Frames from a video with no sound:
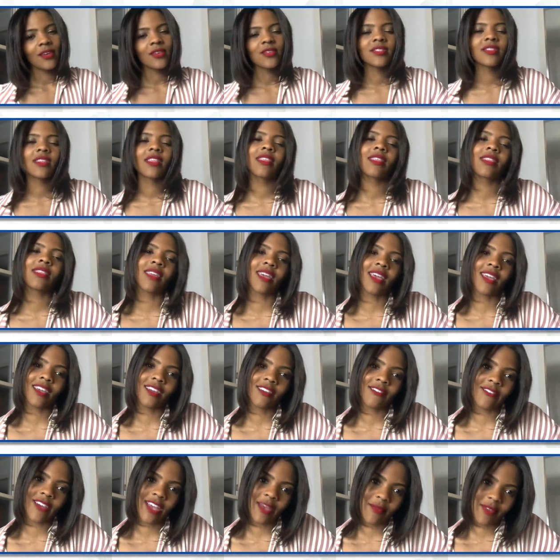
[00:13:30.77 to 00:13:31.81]
Here's the thing,
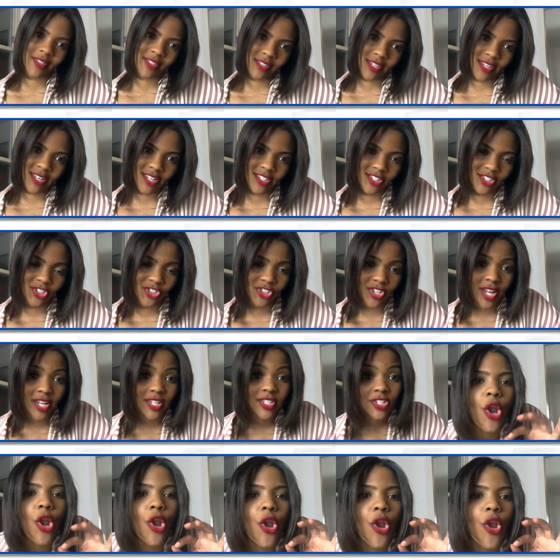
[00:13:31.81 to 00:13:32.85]
famous ladies and
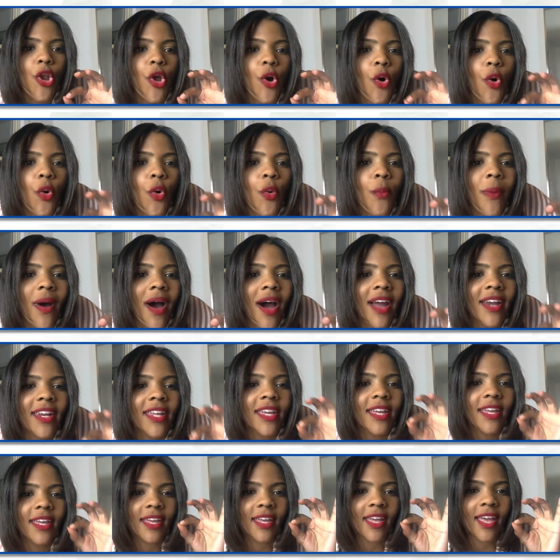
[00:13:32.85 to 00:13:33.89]
gents.
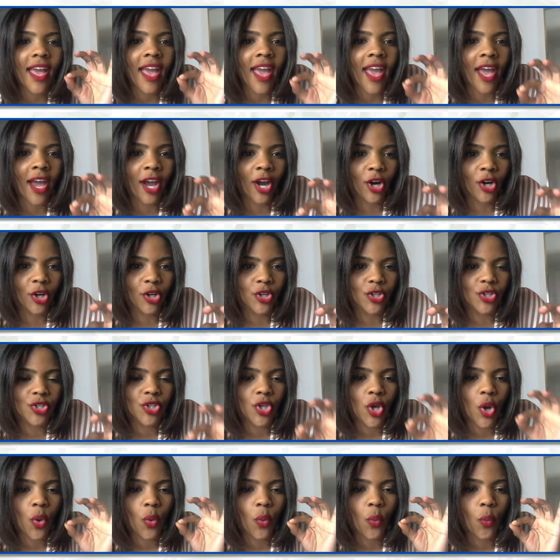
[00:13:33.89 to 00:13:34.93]
Nobody
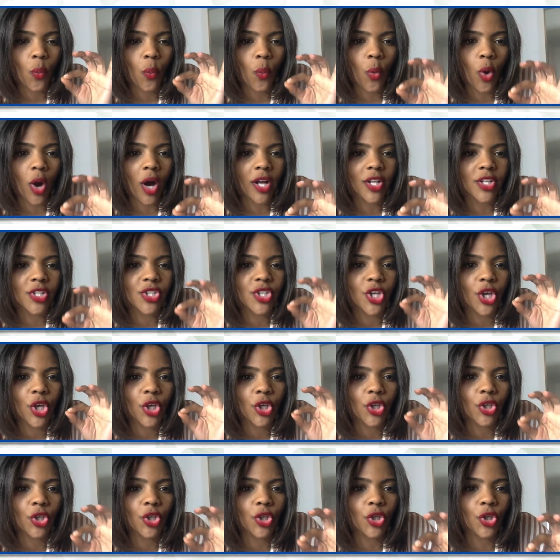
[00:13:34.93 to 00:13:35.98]
cares what
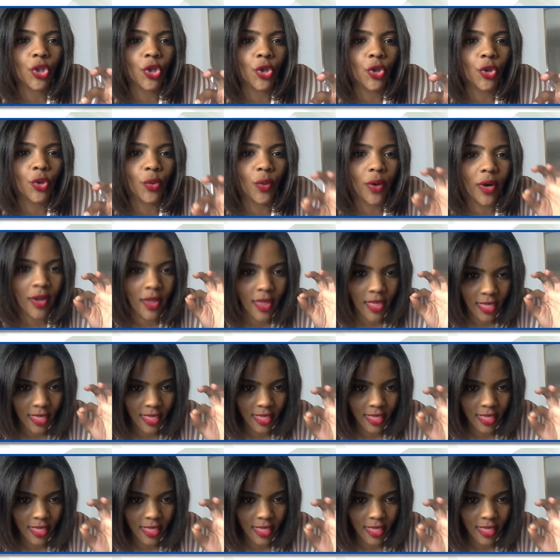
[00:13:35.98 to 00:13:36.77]
you